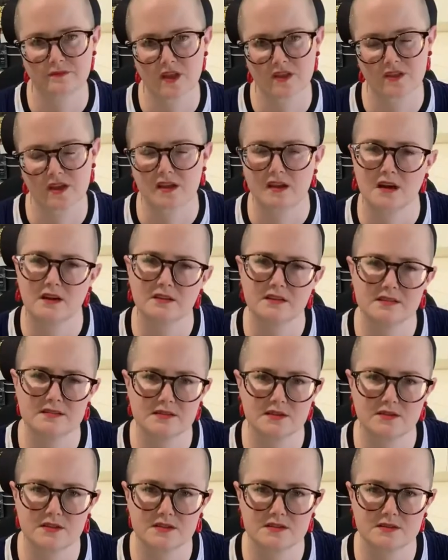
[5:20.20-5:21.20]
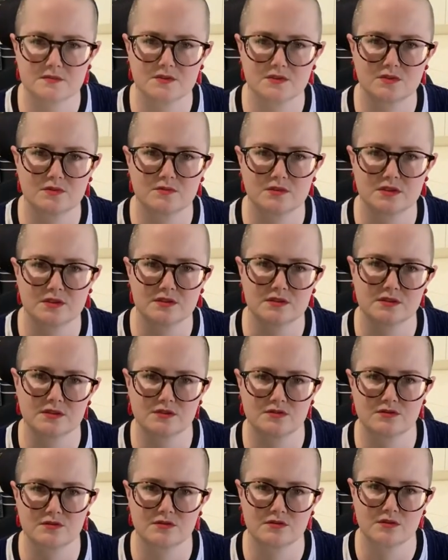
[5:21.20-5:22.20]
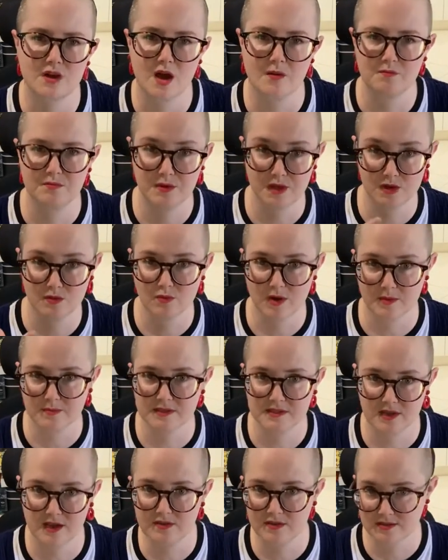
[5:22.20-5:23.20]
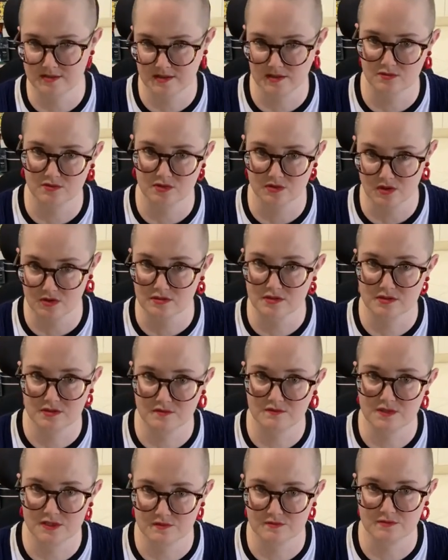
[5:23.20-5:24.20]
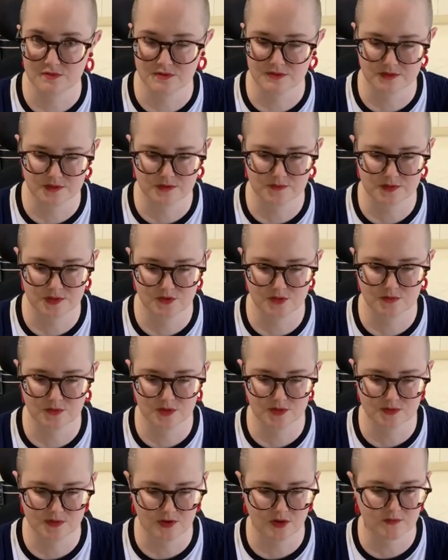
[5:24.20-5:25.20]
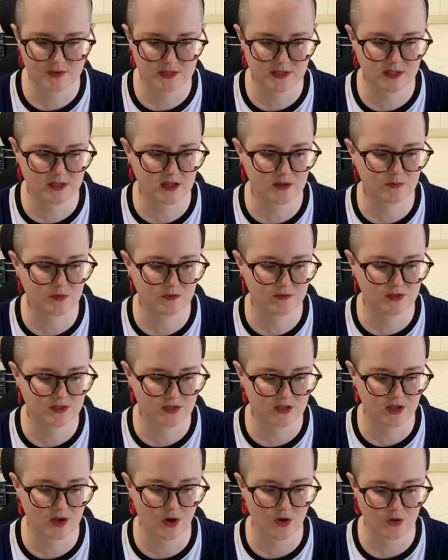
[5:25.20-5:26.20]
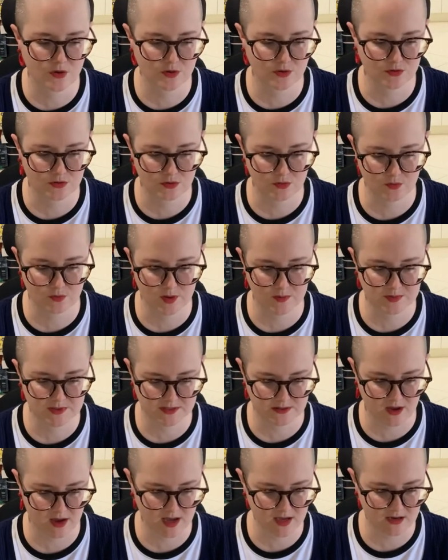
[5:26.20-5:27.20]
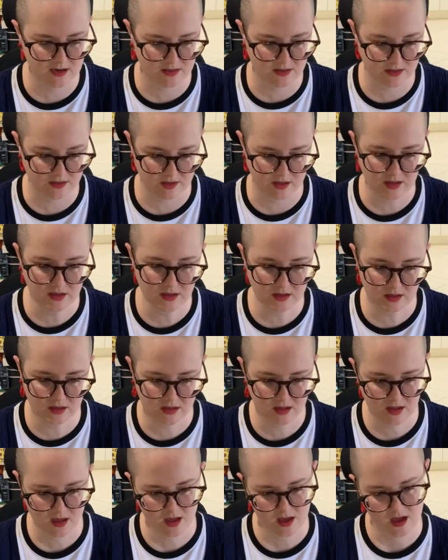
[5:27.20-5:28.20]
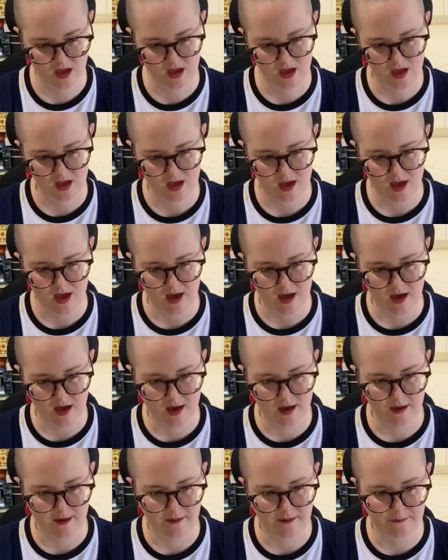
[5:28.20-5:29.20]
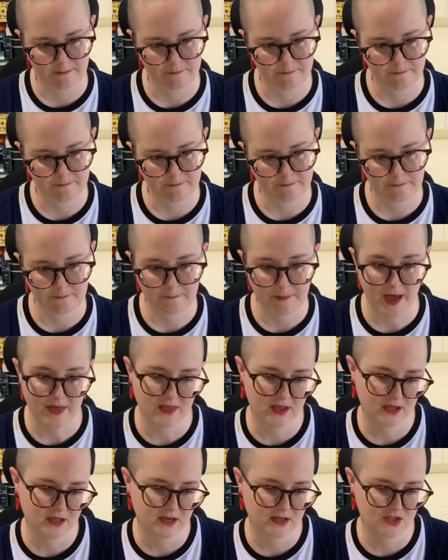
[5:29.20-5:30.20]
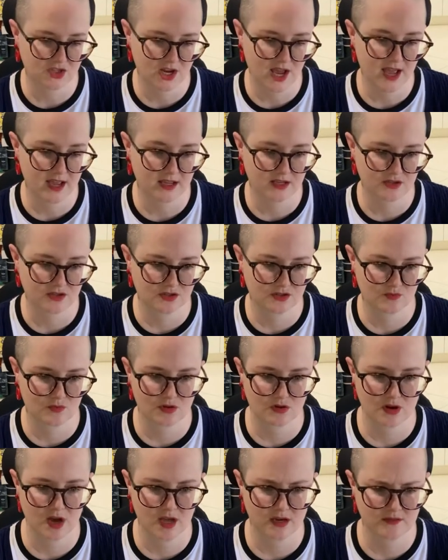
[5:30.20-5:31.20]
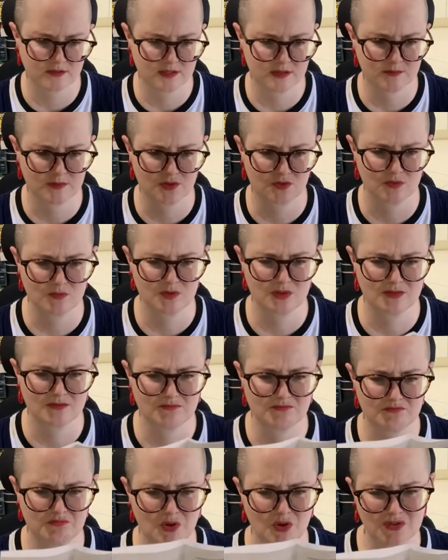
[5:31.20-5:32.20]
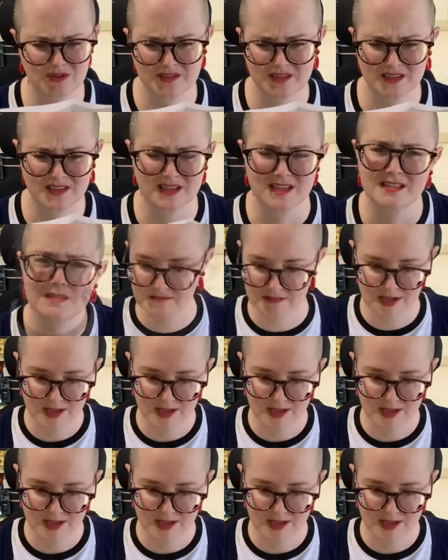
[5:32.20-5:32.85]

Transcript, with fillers: They currently sell their subscriptions through a big website that sells lots of different subscriptions. Obviously, they're moving to their own website, I think. Um, and they're going to change what kind of subscription box it is. But